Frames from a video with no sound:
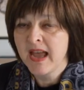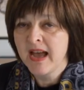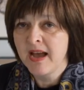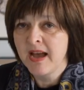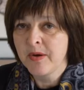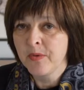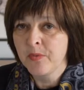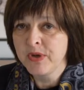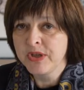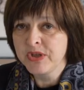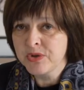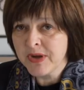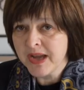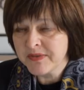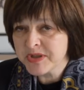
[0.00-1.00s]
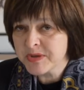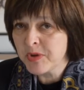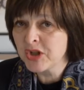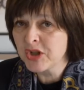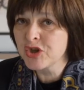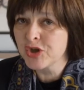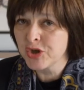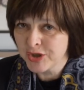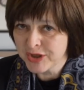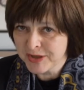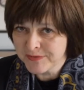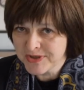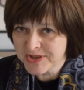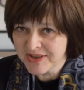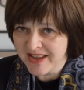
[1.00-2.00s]
Uh, we do have some
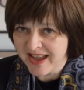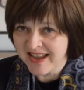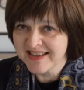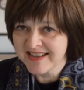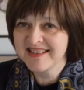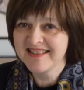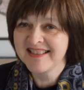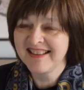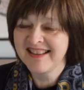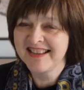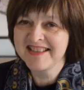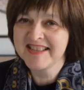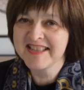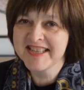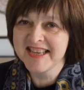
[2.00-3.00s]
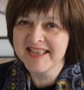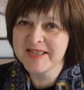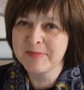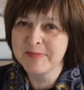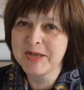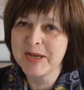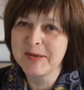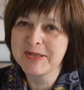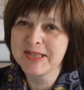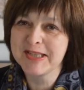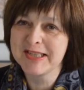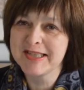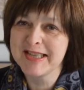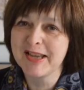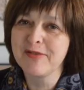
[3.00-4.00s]
alternatives to that. I like to say sometimes that
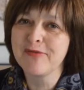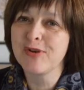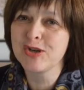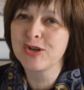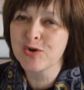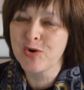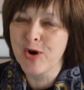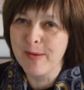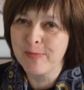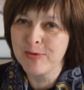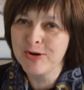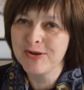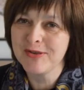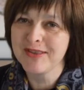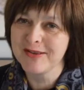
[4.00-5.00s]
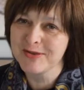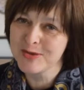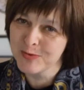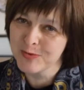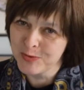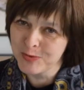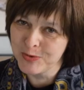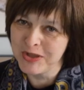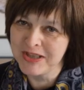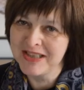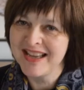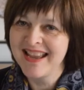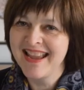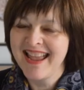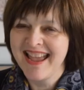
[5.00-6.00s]
it's like French grammar. There's the rule,
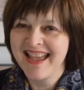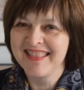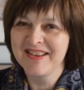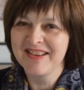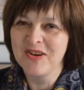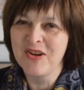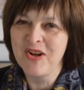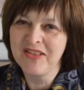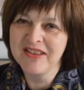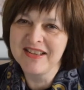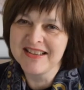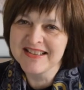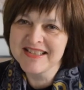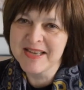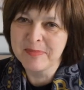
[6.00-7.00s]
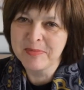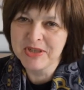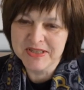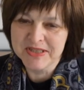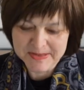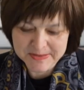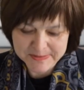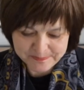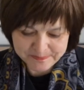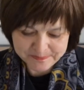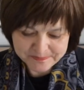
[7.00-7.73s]
and there are all the exceptions.